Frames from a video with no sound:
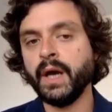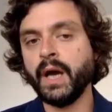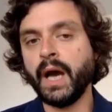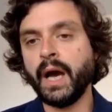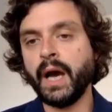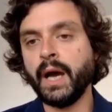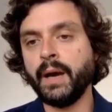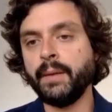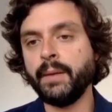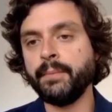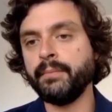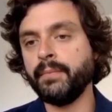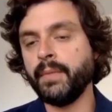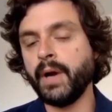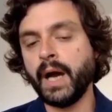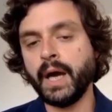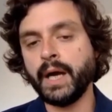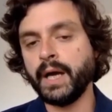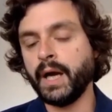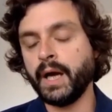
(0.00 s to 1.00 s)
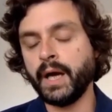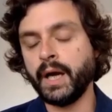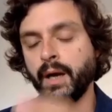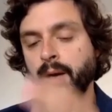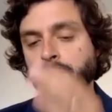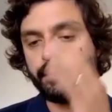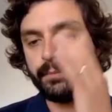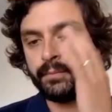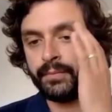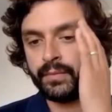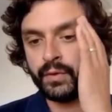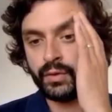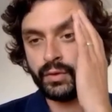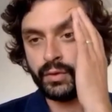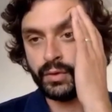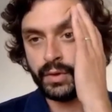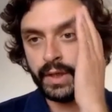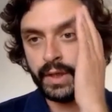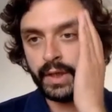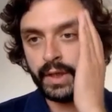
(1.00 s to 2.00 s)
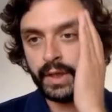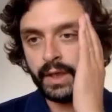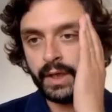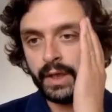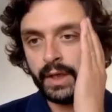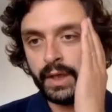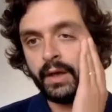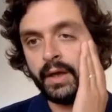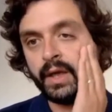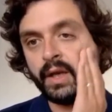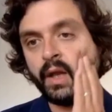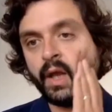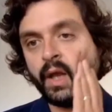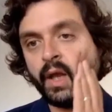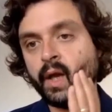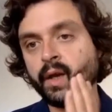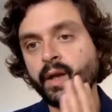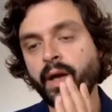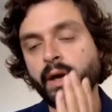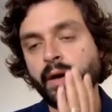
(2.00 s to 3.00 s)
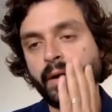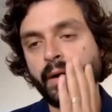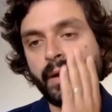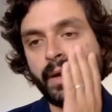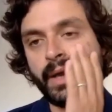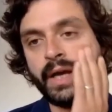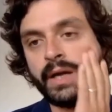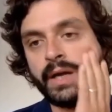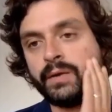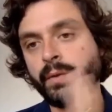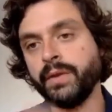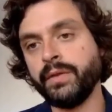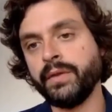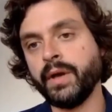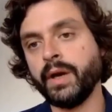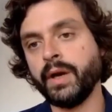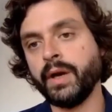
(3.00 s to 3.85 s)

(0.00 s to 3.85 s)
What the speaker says: I'm totally aligned with